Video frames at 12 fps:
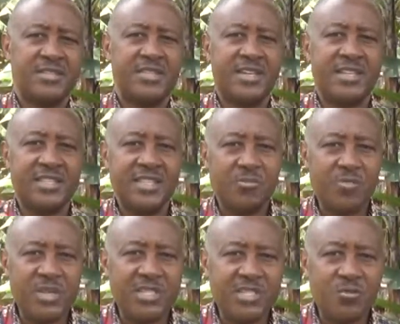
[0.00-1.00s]
that the
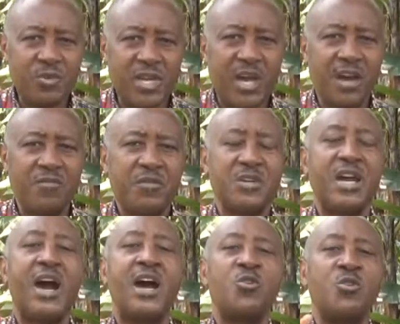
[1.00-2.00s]
pests we have
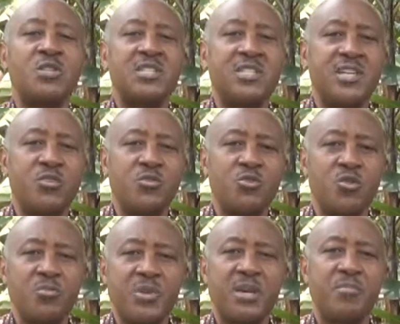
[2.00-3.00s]
are not the usual
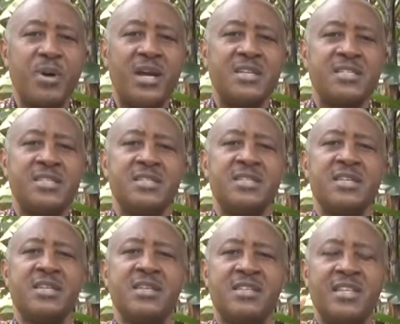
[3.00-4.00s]
mealybugs
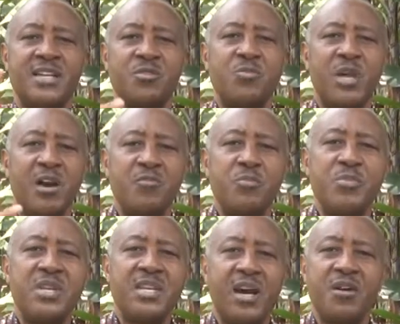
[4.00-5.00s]
that we have
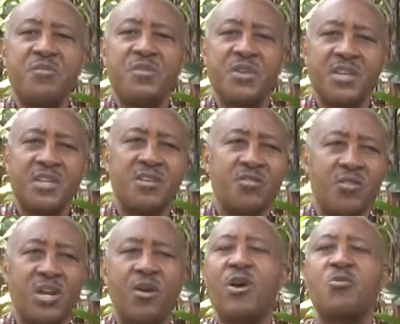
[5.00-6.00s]
been having
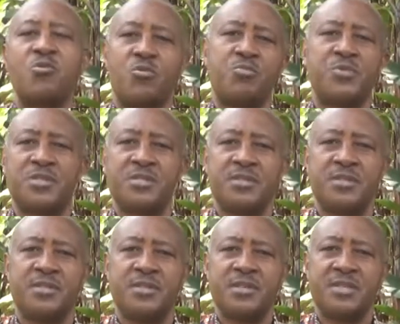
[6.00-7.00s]
on our crops.
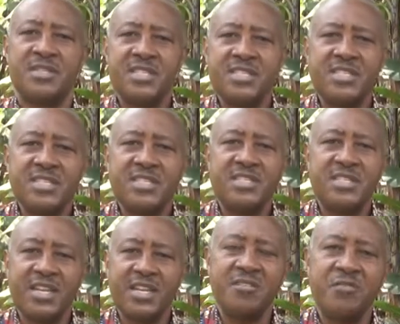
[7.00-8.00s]
This is
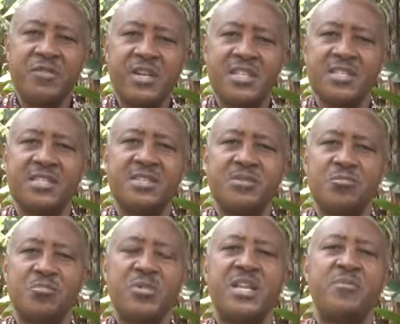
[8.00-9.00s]
different
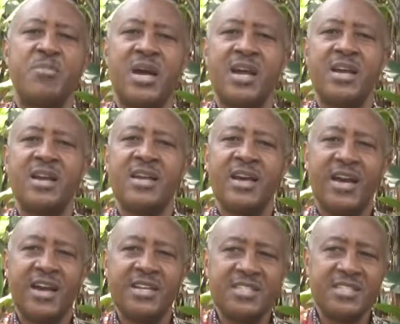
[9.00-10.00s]
mealybug,
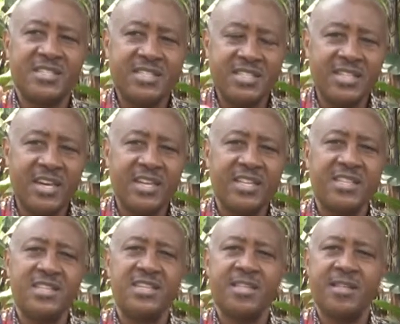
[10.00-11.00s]
and it is
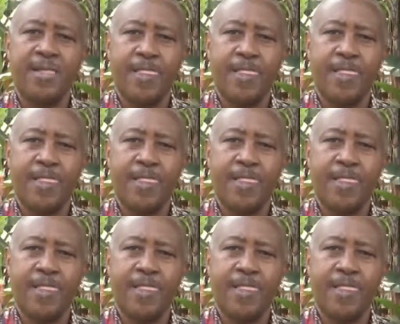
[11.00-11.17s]
targeting